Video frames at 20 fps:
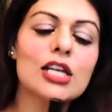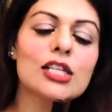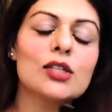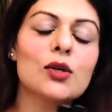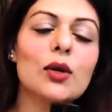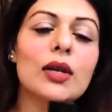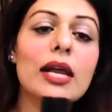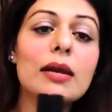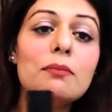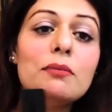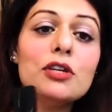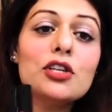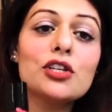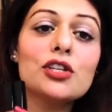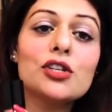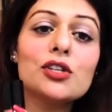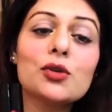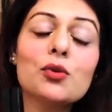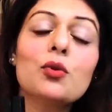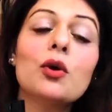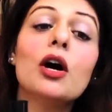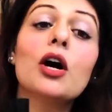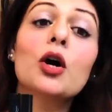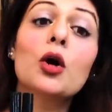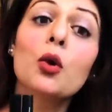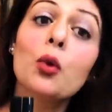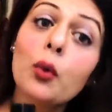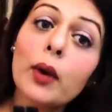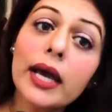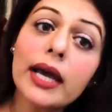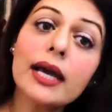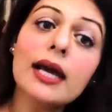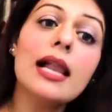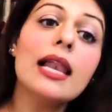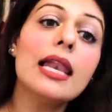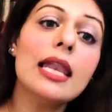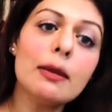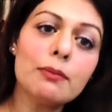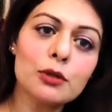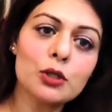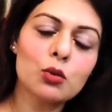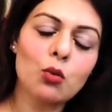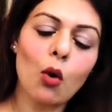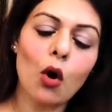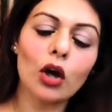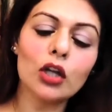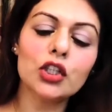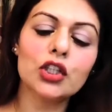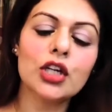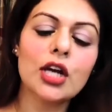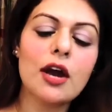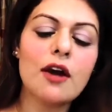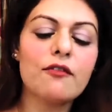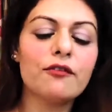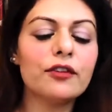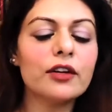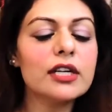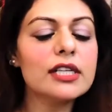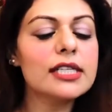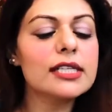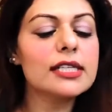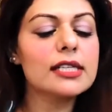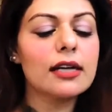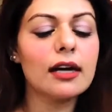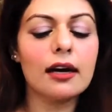So let me just do a quick lip swatch first.